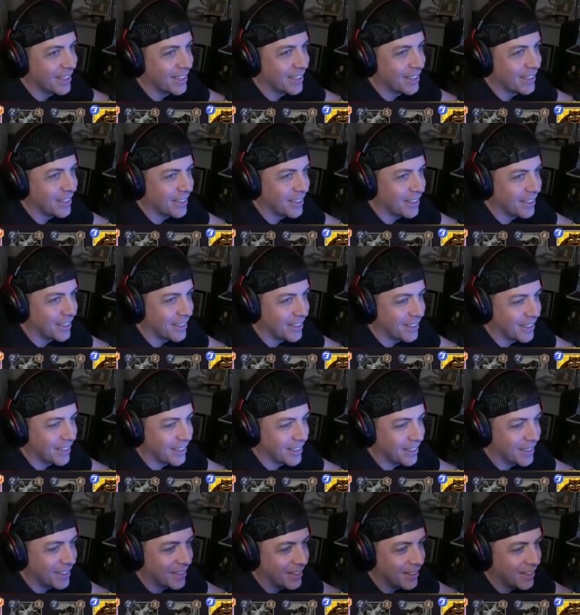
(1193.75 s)

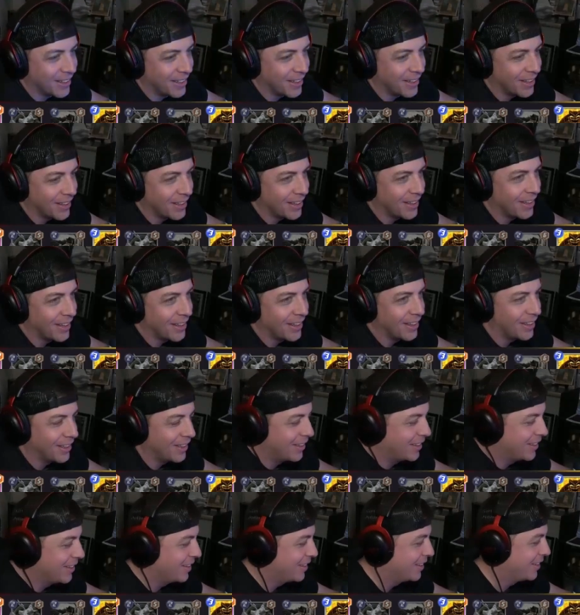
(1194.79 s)

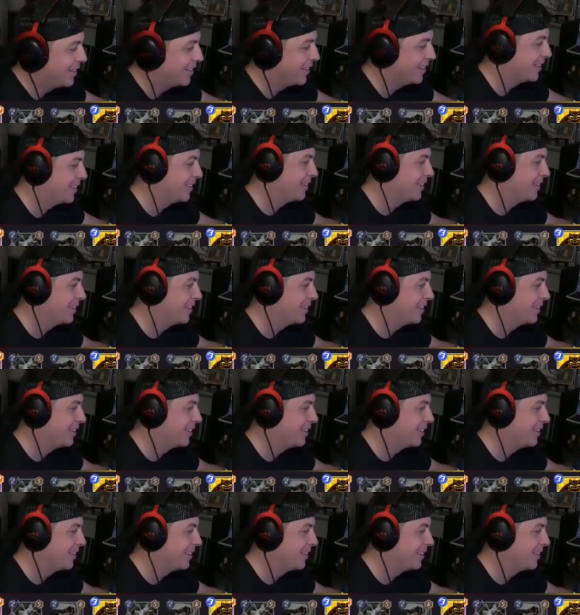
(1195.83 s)
Nobody speaks.